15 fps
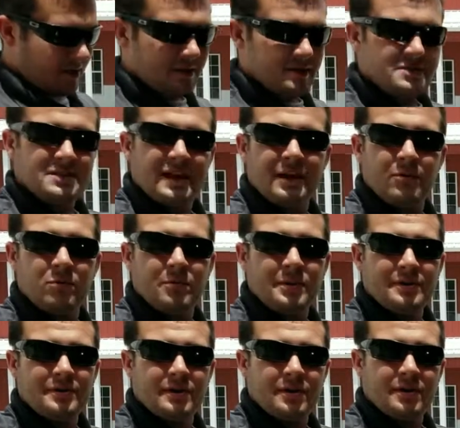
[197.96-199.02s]
the second will
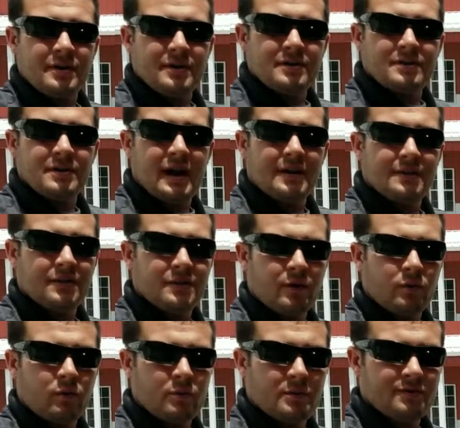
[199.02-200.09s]
be 30 and the
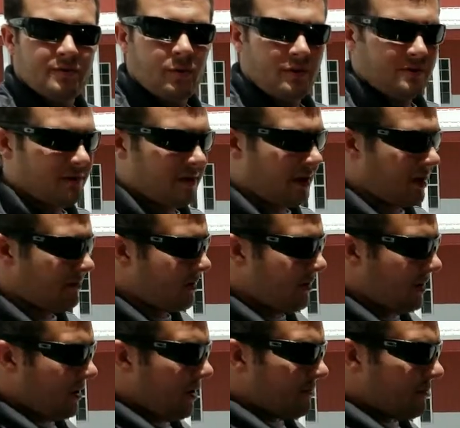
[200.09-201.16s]
third will be 45.
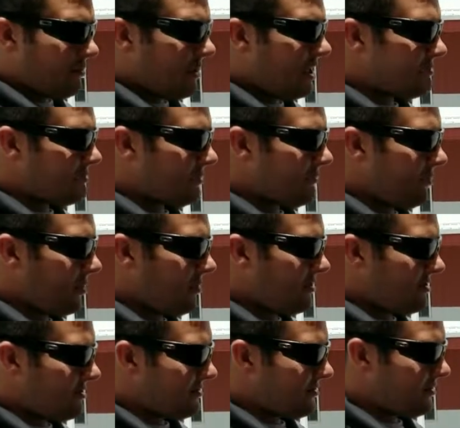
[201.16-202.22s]
For best
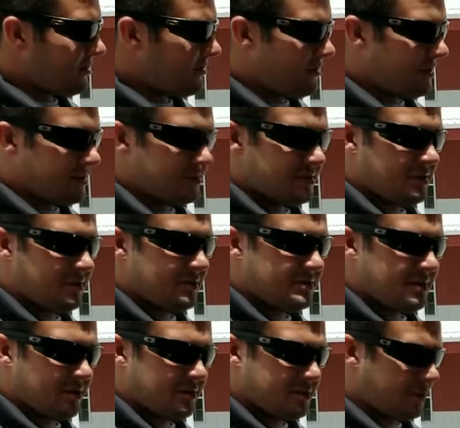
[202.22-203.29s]
performance and fuel efficiency
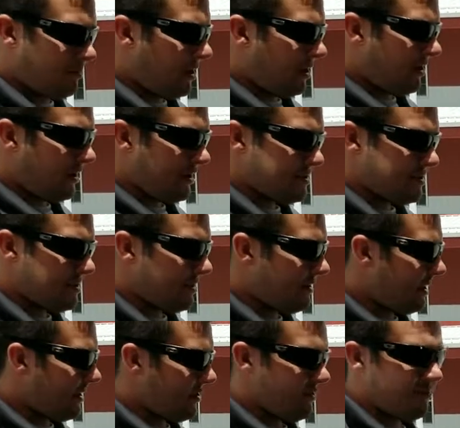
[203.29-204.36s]
results, you're probably going to see
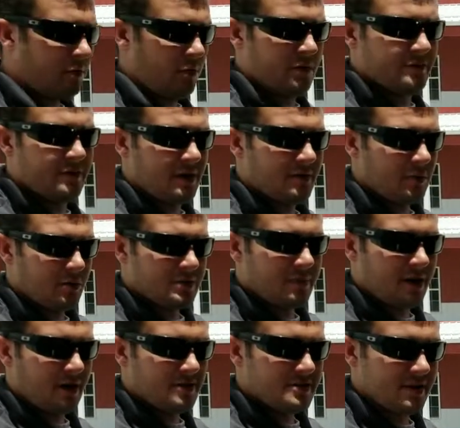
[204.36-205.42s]
that on the 45
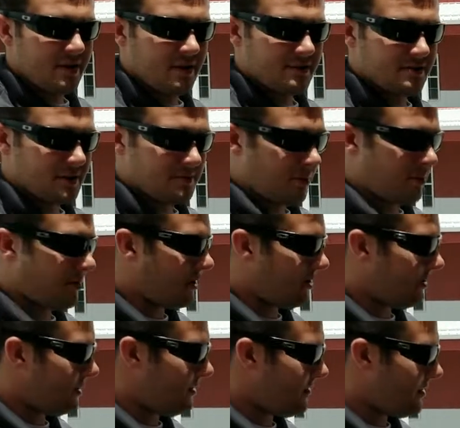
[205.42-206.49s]
horsepower setting, so that's where we're
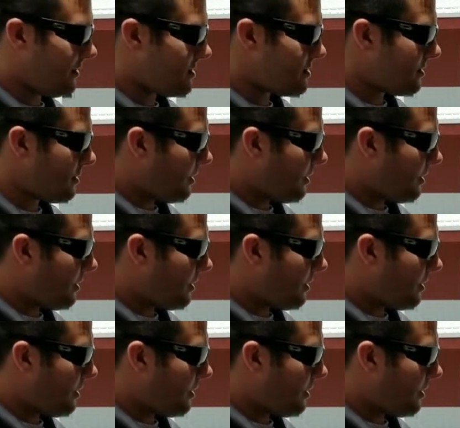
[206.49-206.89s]
going to leave this.